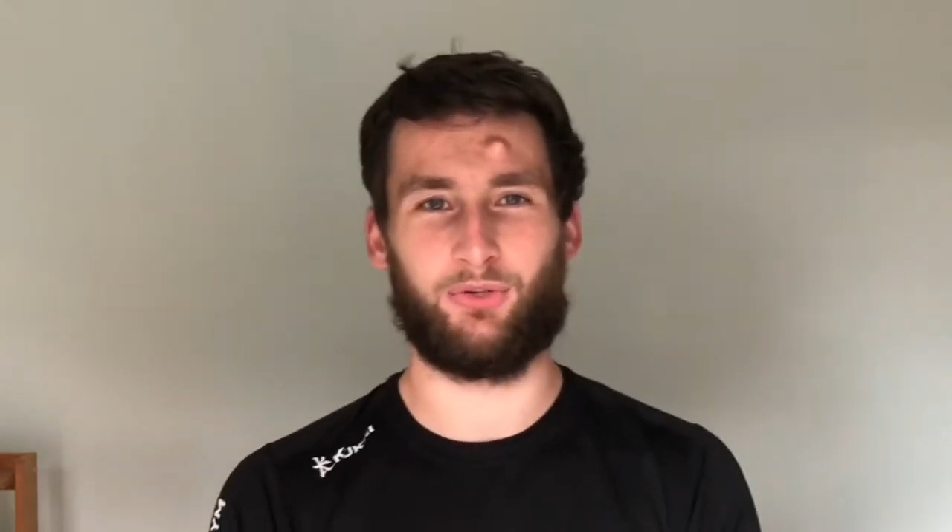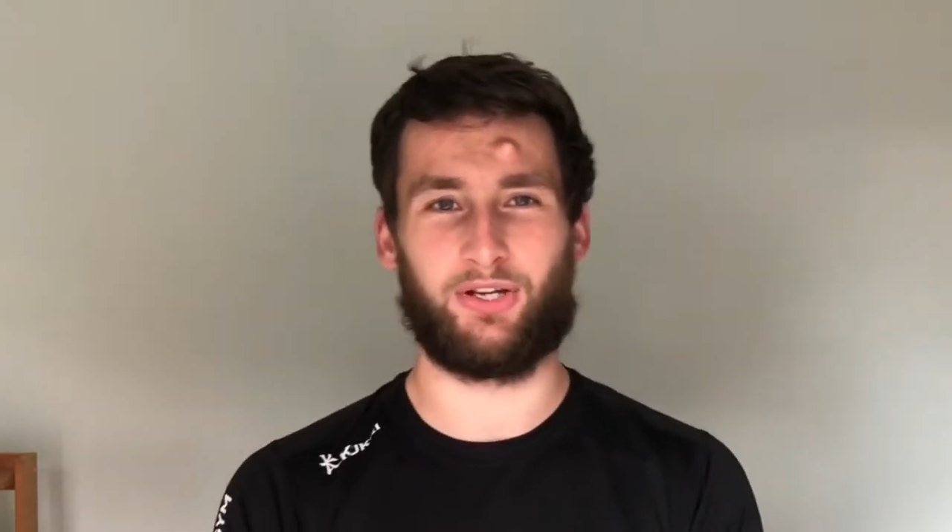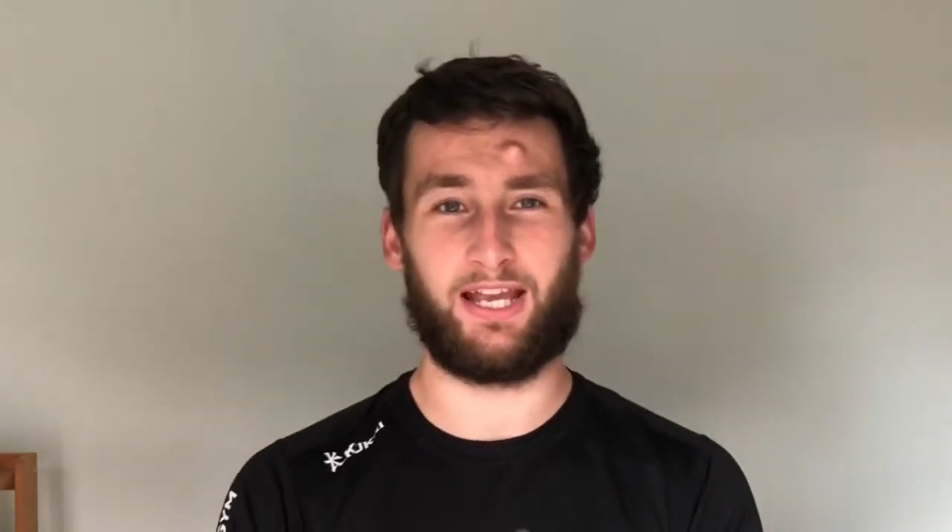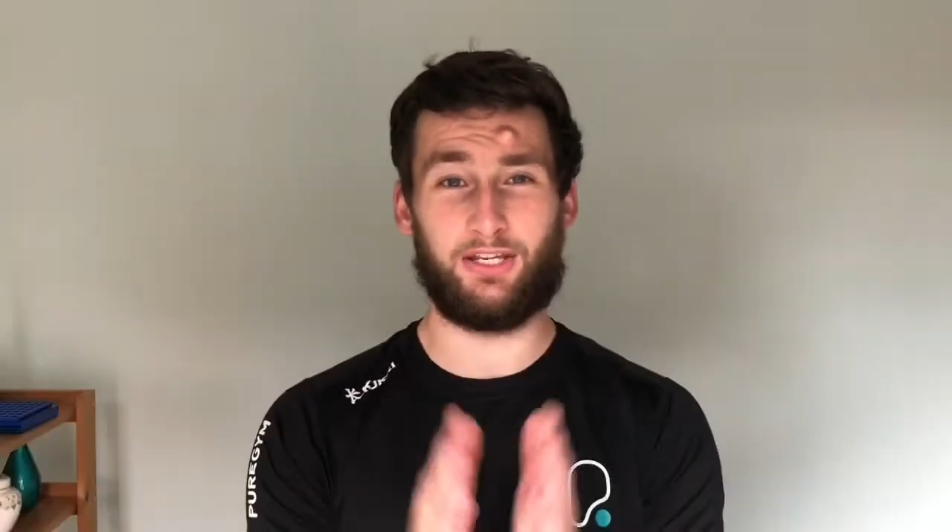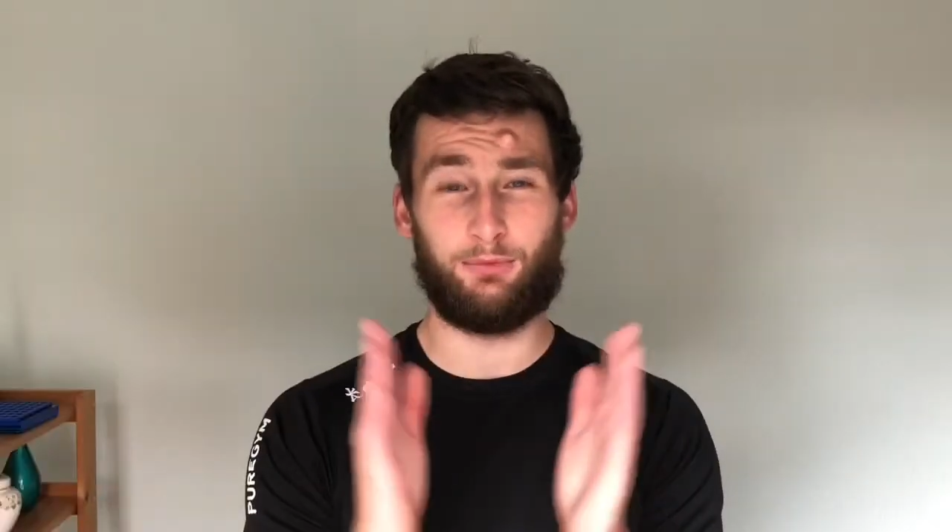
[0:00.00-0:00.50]

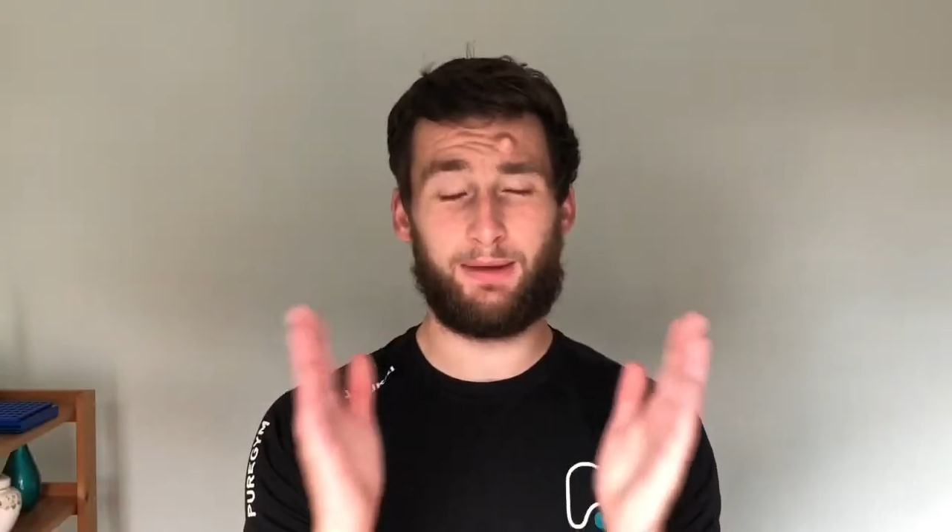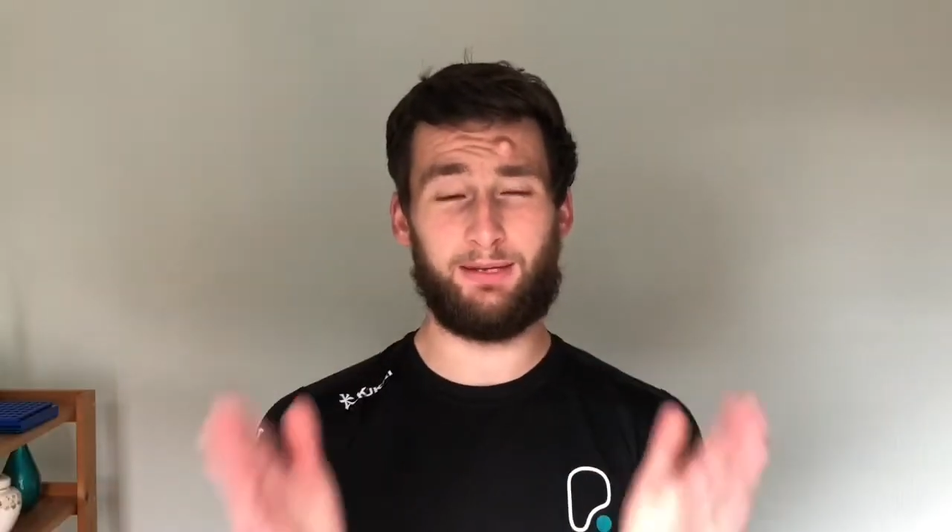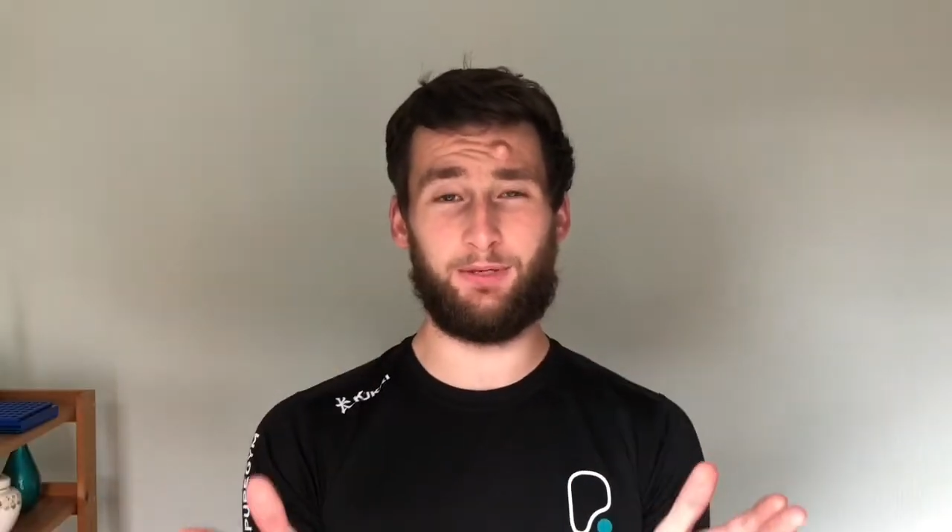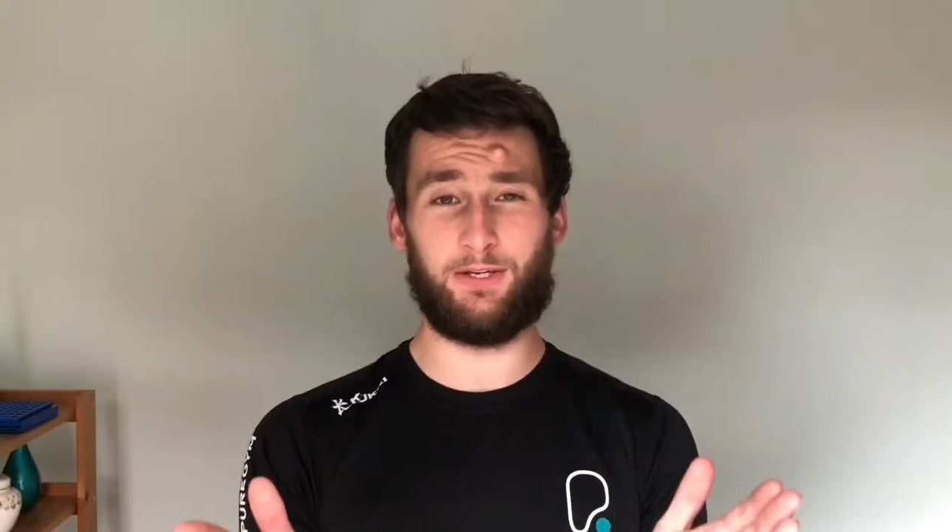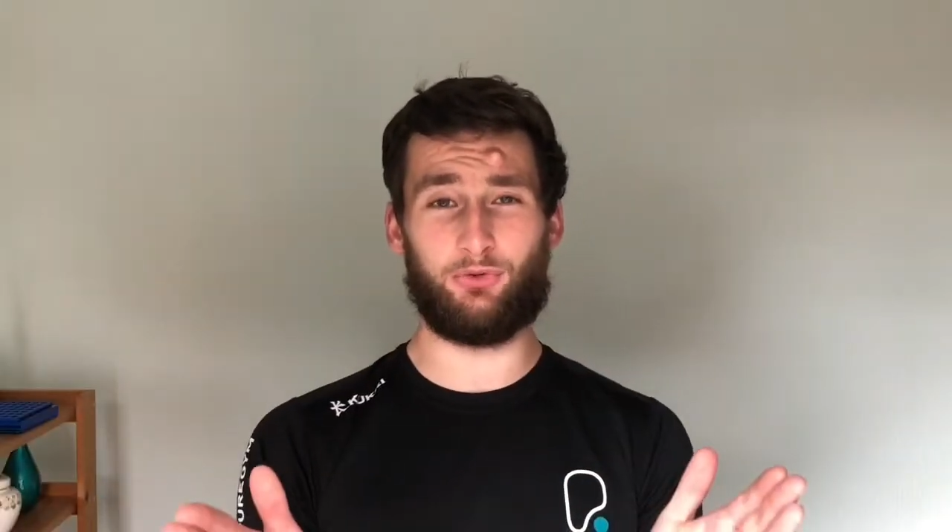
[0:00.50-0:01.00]
Okay, you
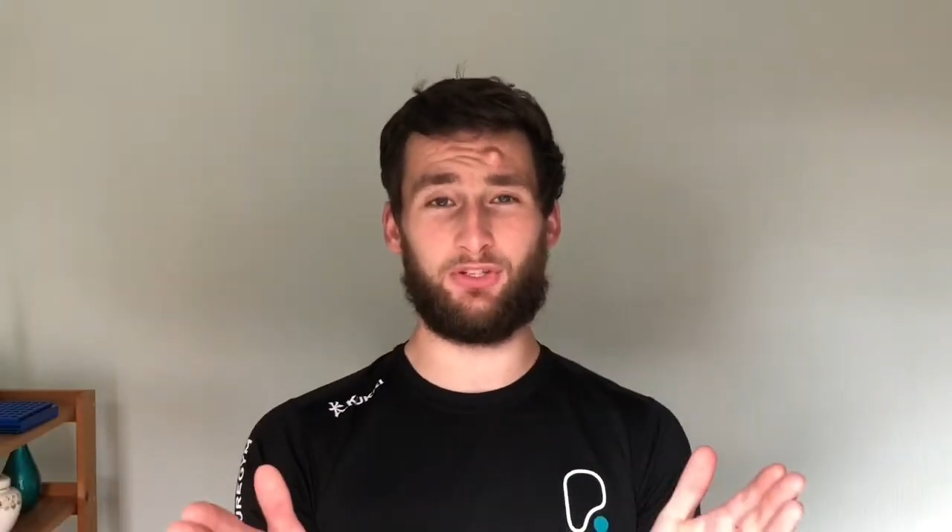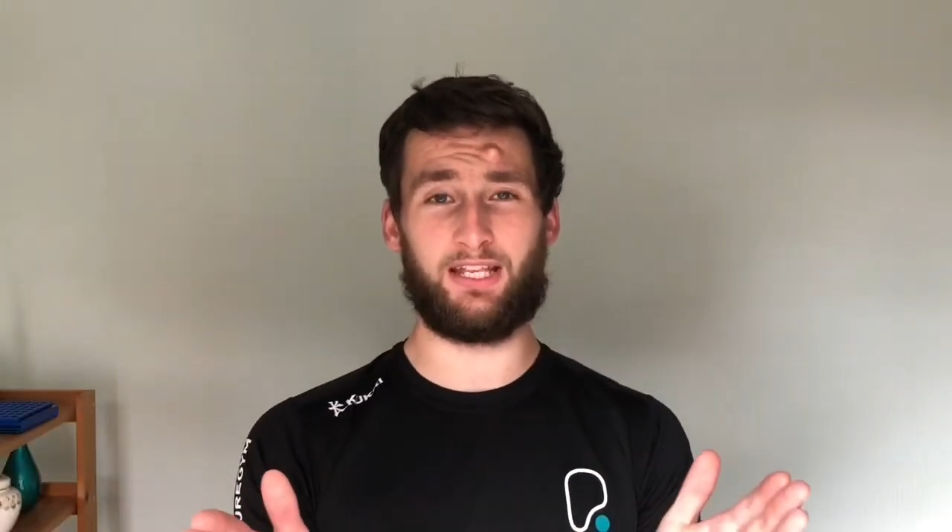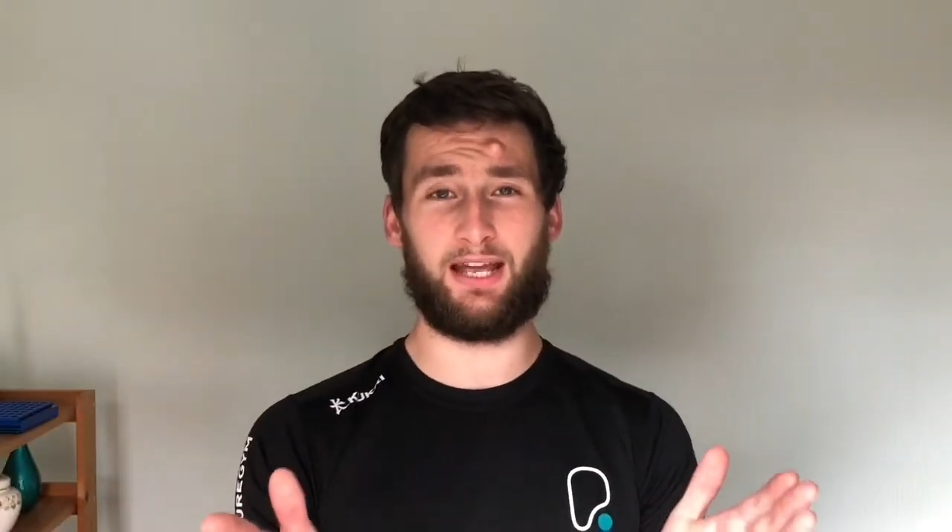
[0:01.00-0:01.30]
may be using